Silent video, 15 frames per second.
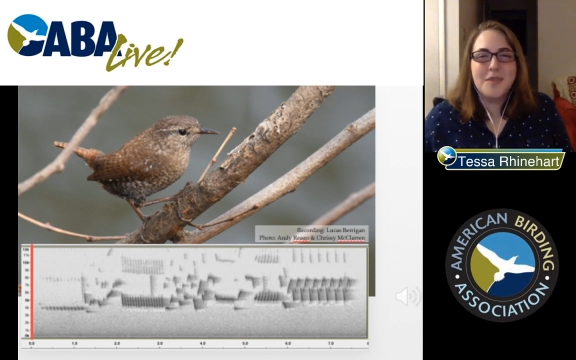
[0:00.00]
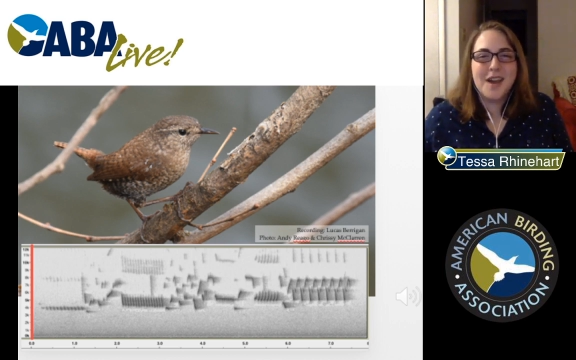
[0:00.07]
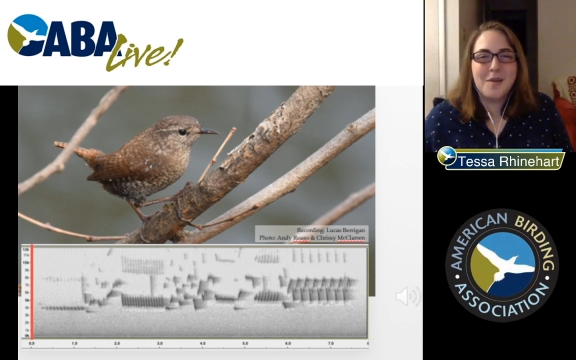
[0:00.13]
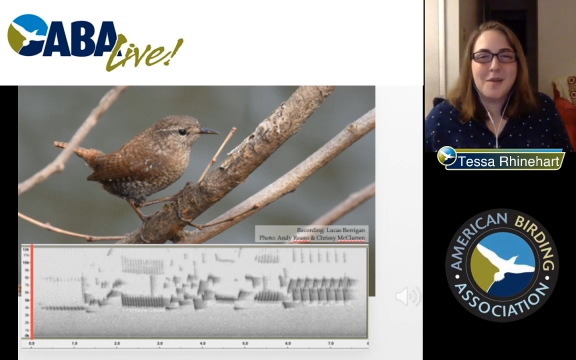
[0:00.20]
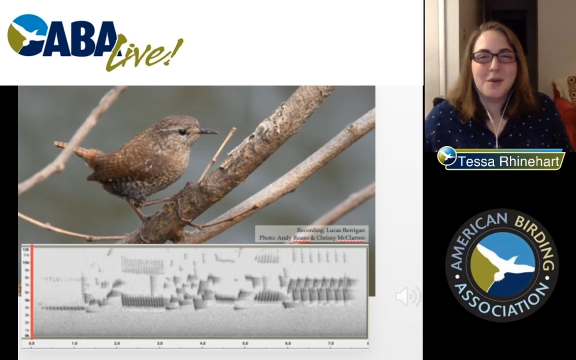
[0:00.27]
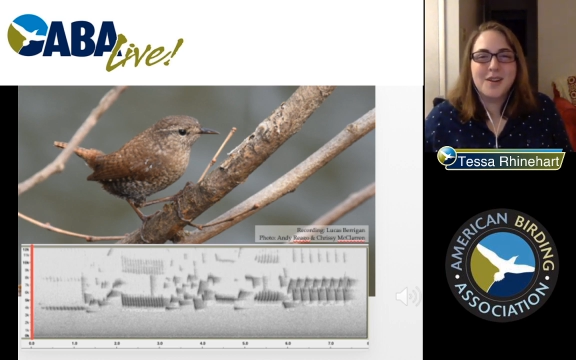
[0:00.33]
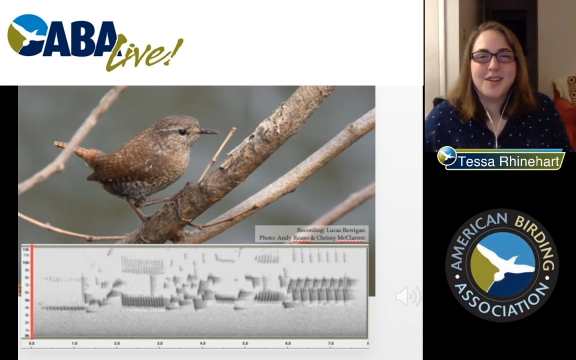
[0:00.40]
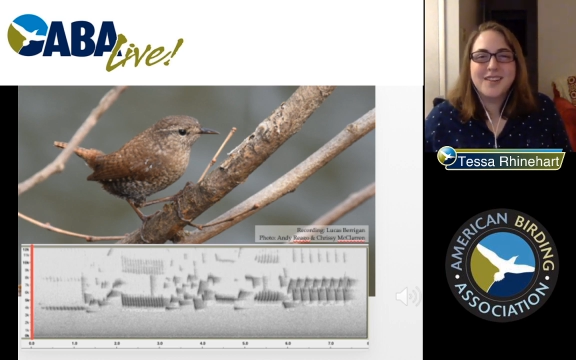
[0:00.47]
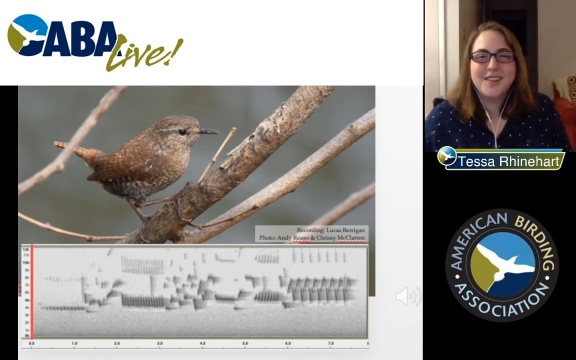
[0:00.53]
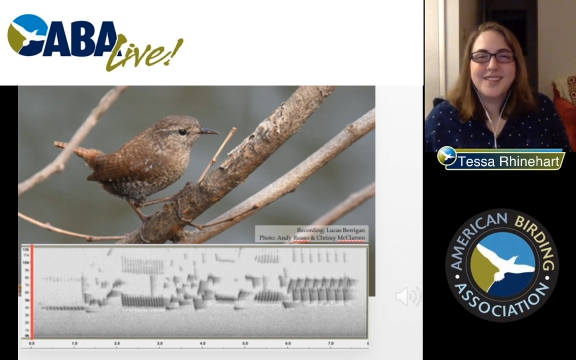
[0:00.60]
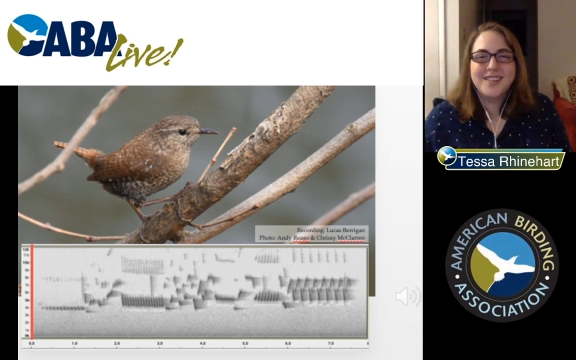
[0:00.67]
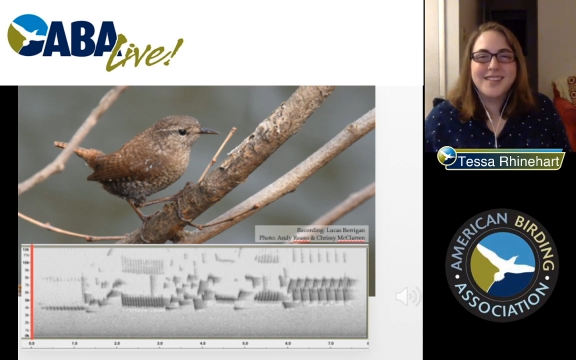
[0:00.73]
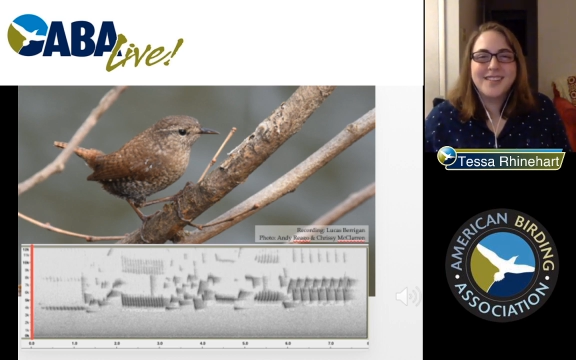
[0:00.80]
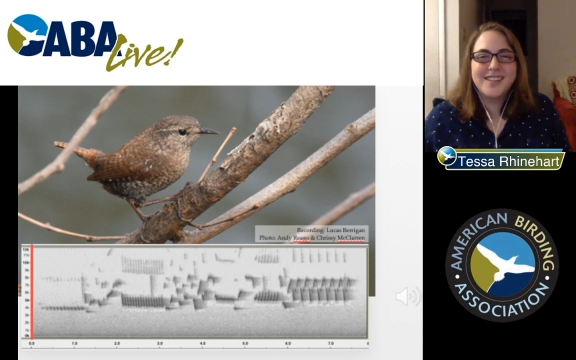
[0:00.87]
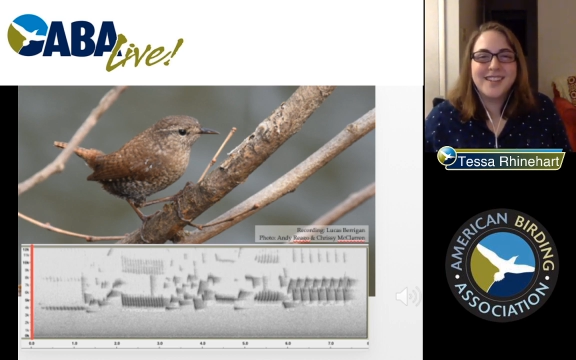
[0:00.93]
that
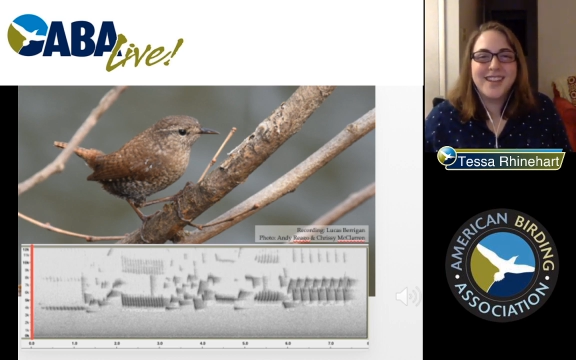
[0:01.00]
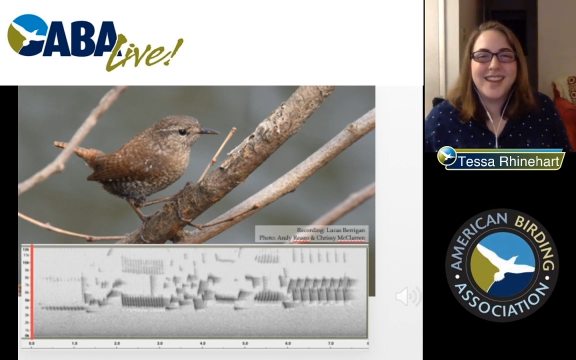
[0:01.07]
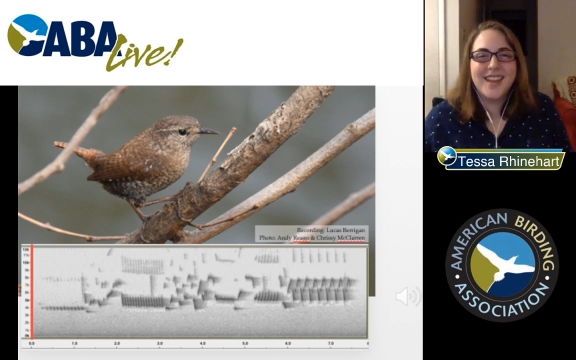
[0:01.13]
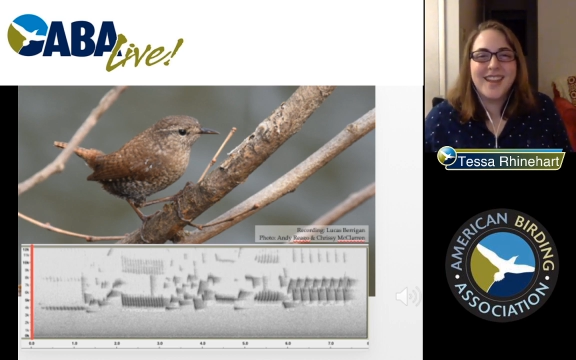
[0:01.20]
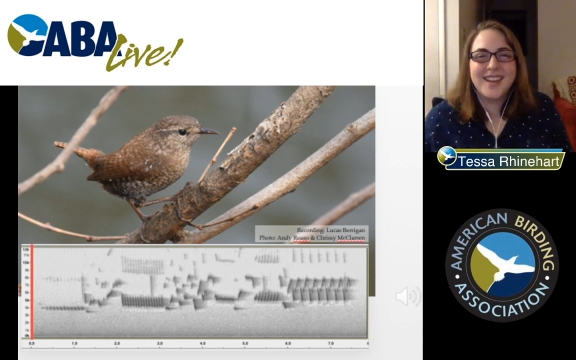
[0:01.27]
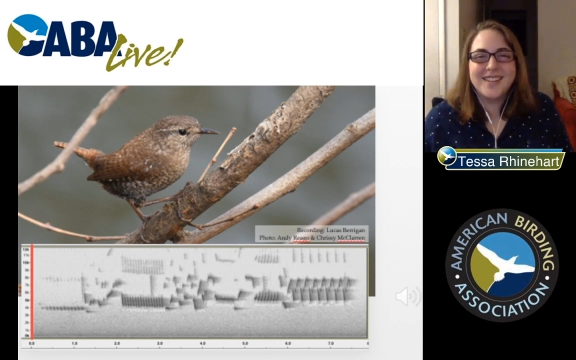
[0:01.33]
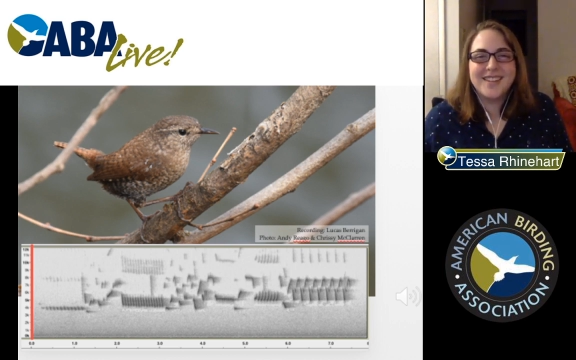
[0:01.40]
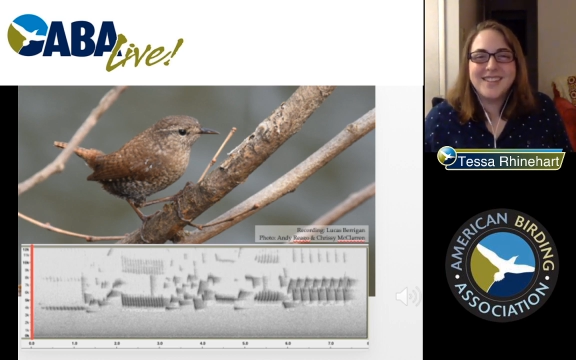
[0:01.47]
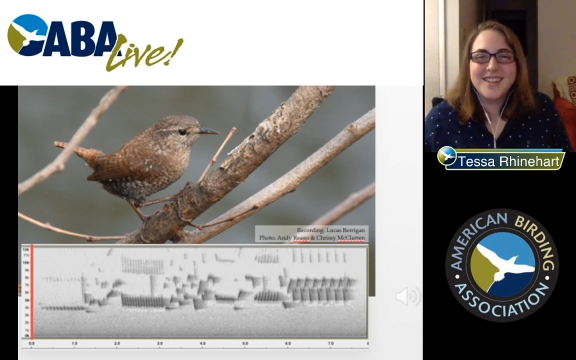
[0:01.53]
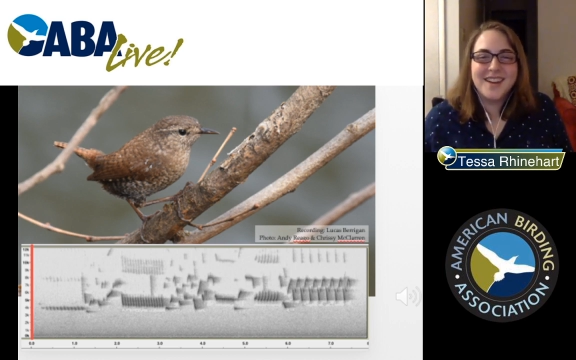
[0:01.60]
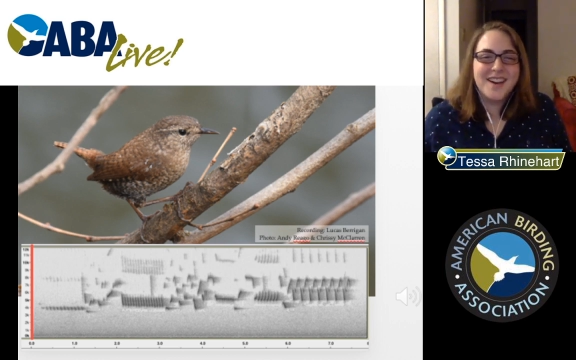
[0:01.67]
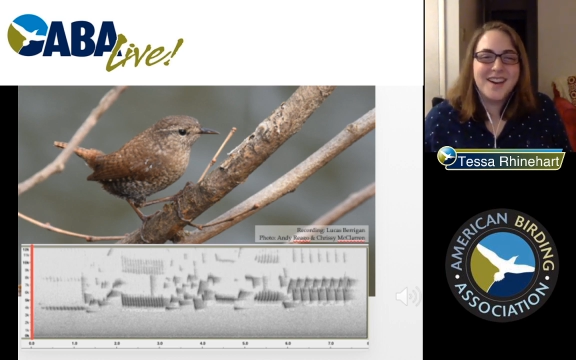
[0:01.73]
worked and